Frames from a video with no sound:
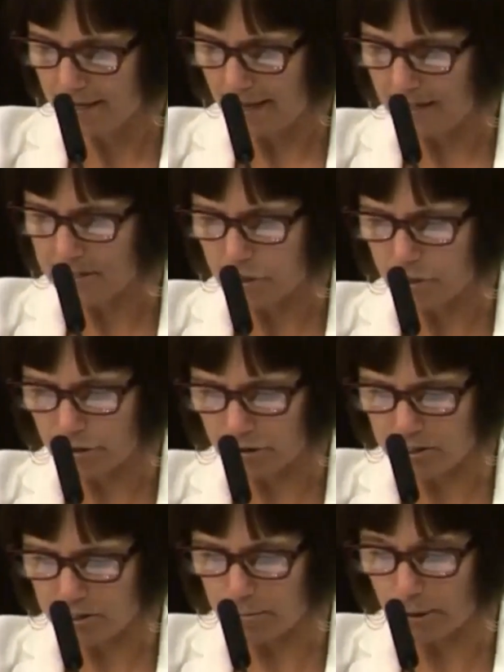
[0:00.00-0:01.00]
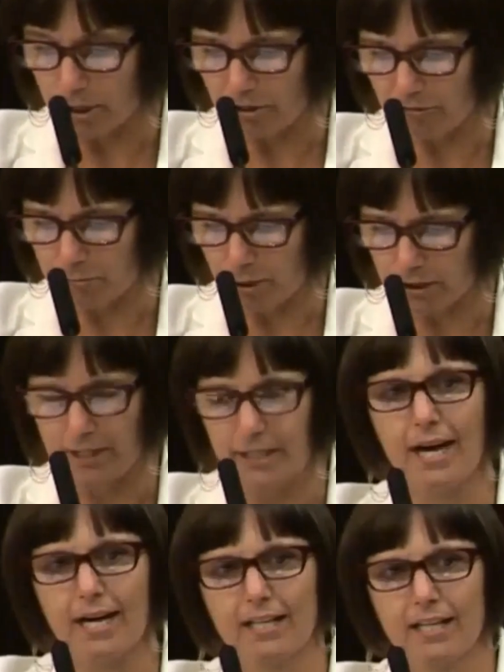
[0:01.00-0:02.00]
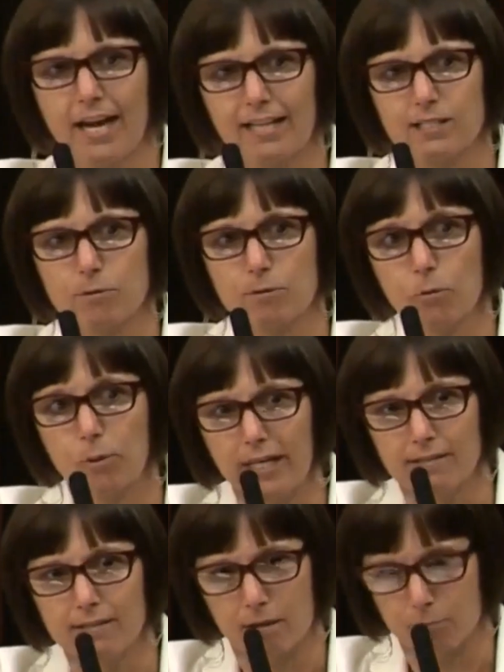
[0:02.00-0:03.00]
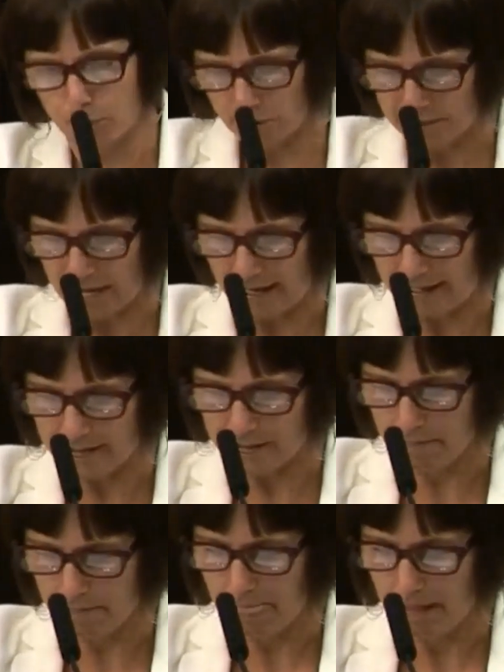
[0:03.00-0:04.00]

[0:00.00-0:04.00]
that encircles the borough of Brooklyn and connects with Queens on both sides.